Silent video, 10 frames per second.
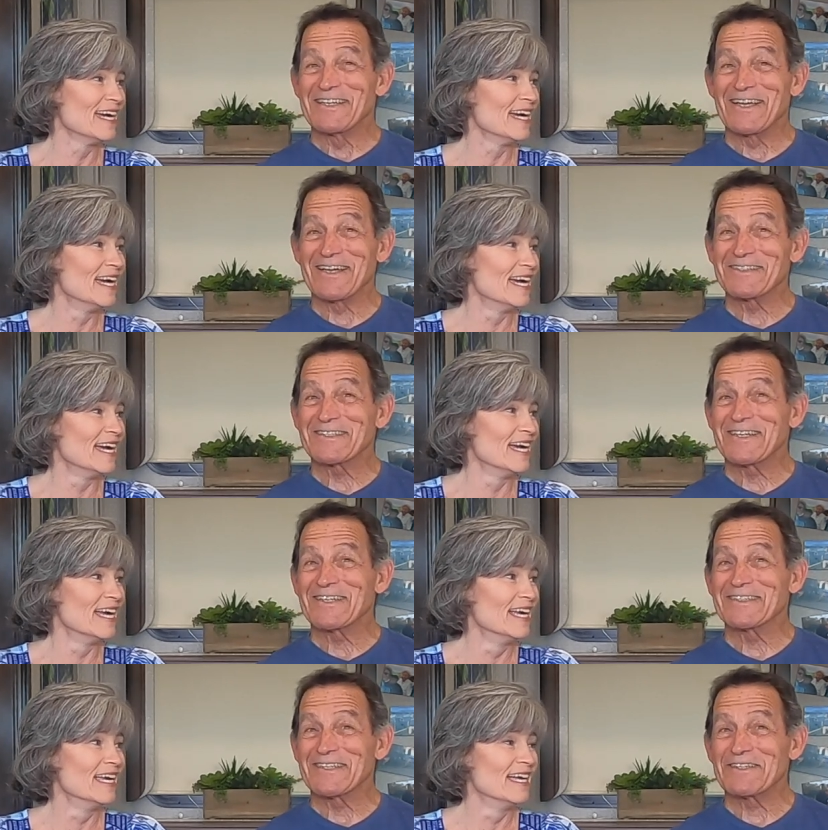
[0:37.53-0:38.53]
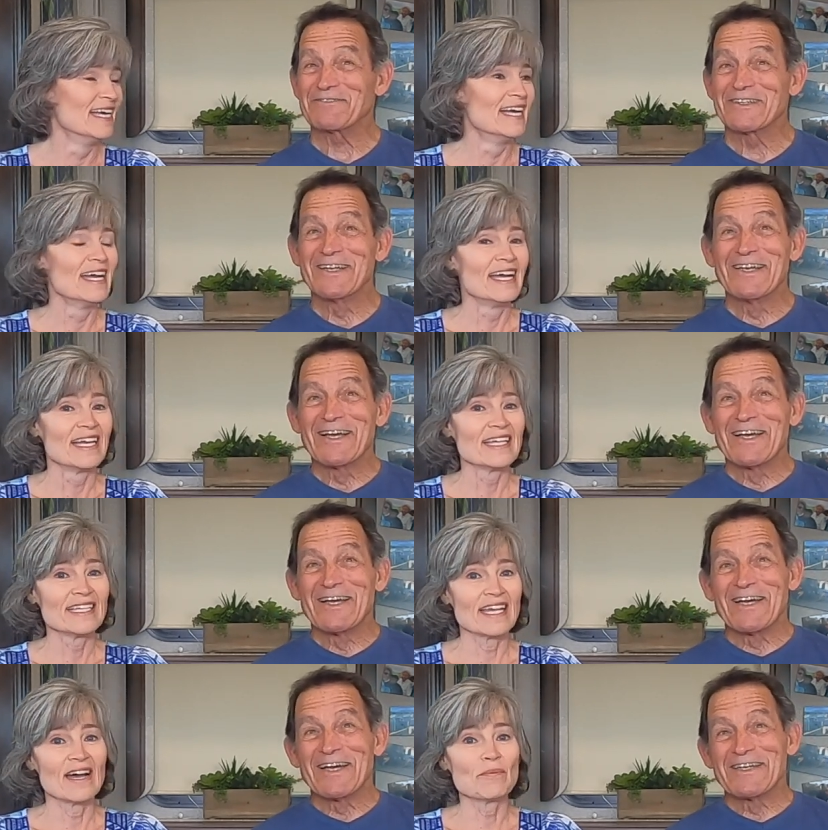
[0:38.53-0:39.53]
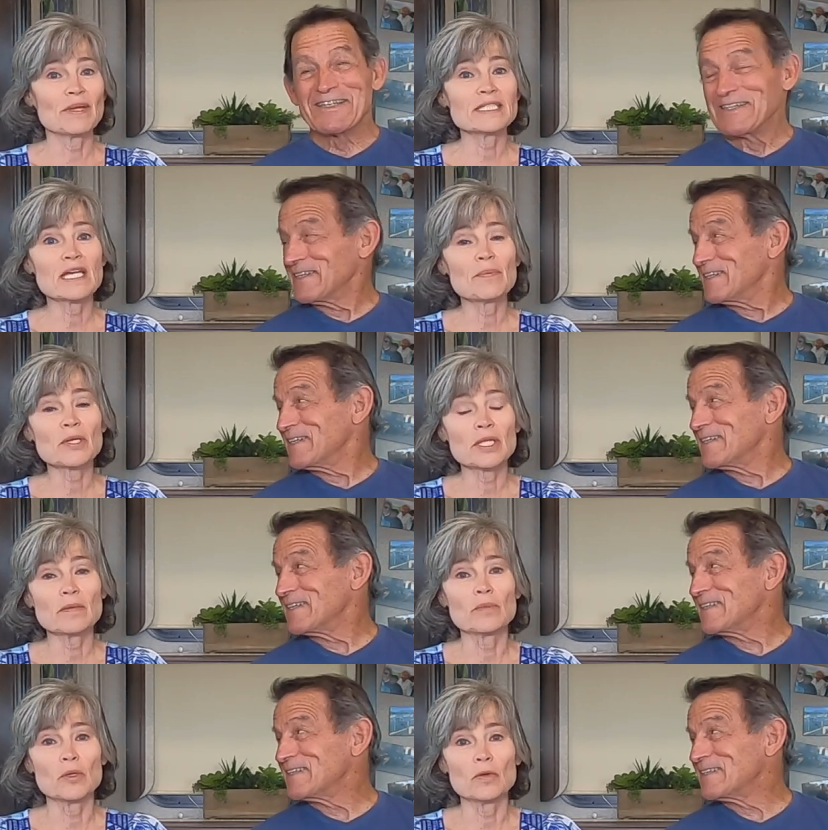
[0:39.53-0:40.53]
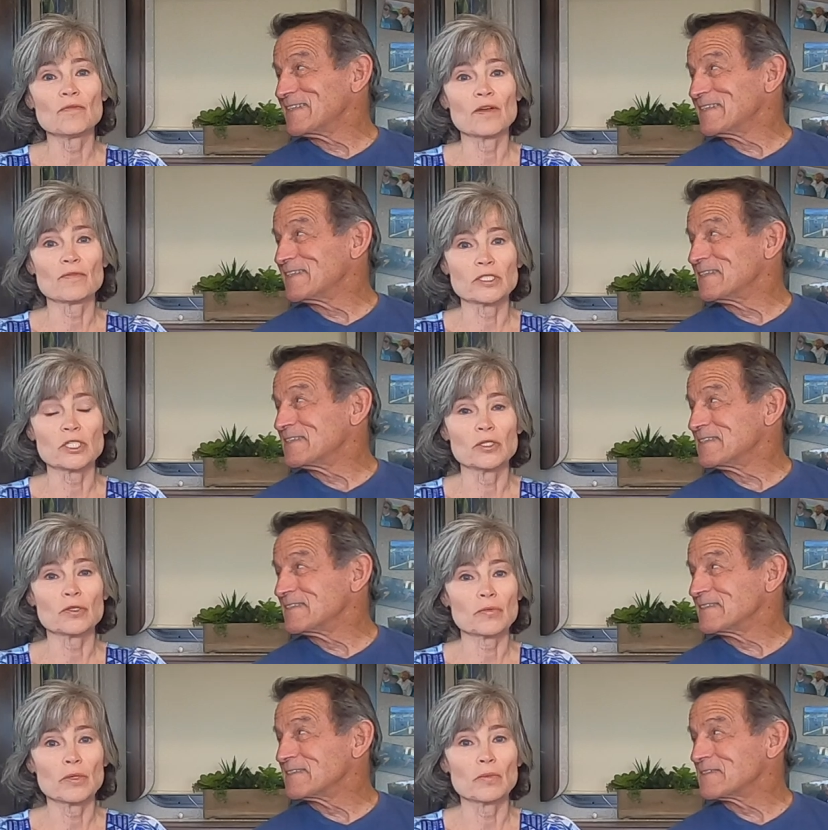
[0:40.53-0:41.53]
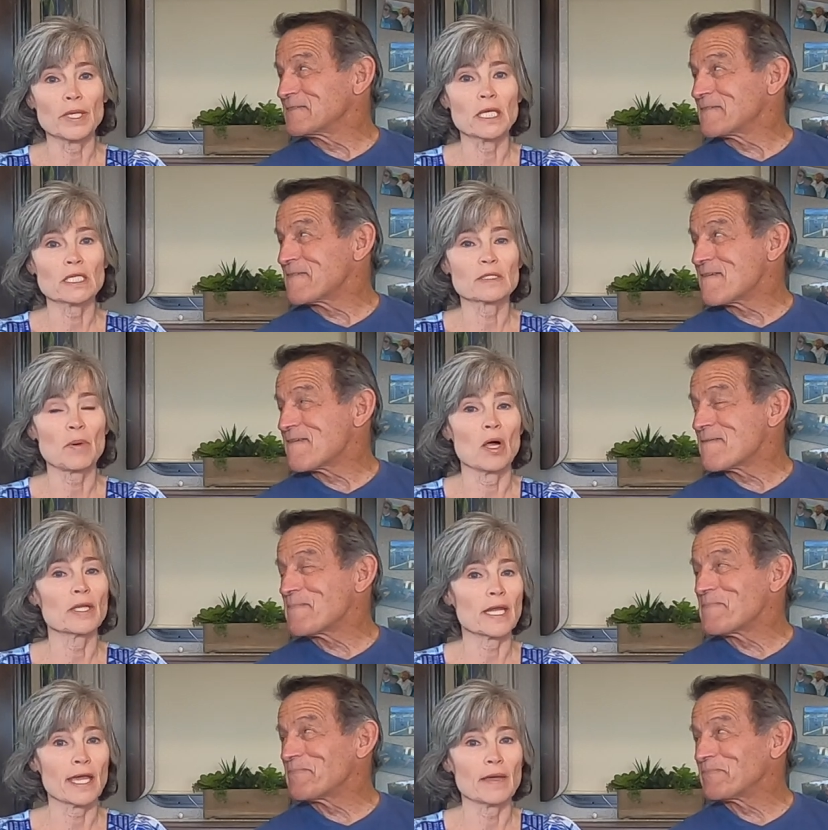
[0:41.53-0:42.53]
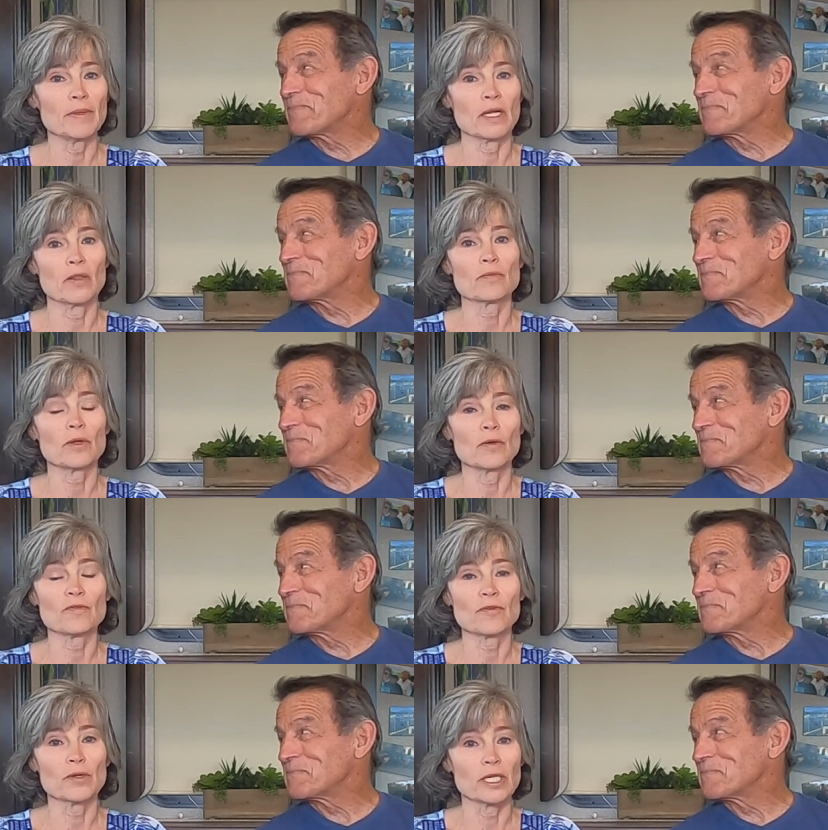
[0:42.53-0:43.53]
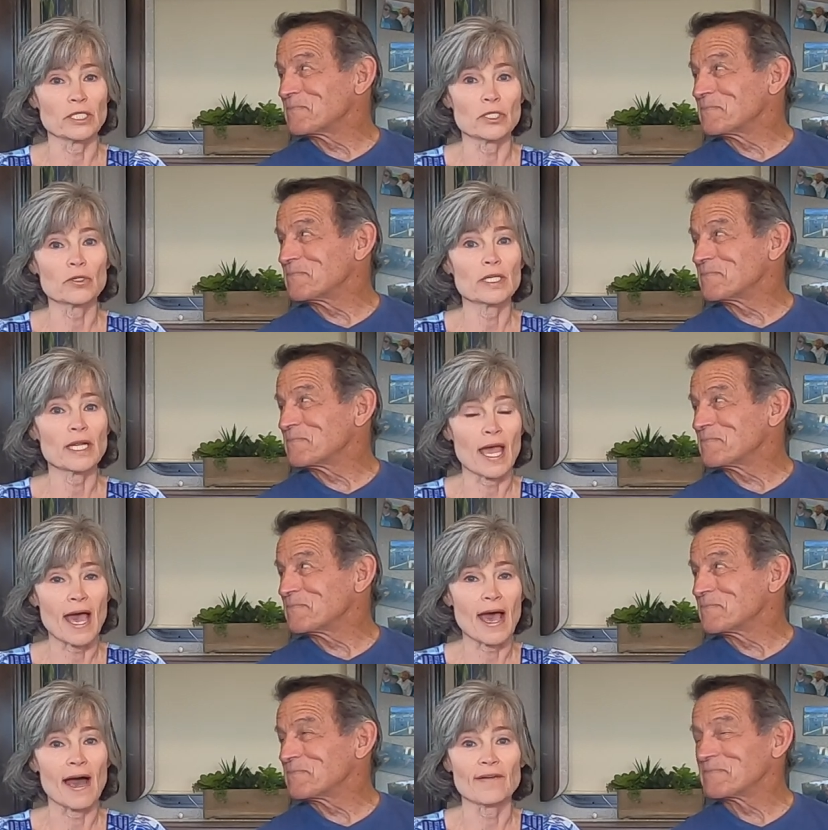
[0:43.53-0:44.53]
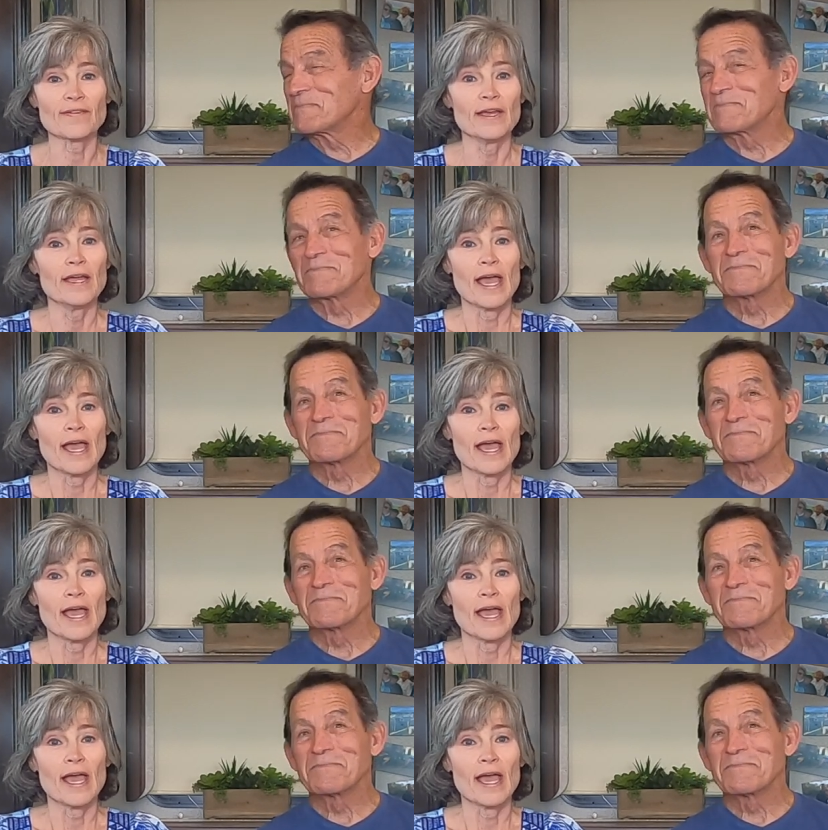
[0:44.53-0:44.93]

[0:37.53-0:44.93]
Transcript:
Speaker 1: yeah, it's getting tough.
Speaker 2: Yeah, we typically move every two to three weeks. Paul and I have been on the road for a year and a half.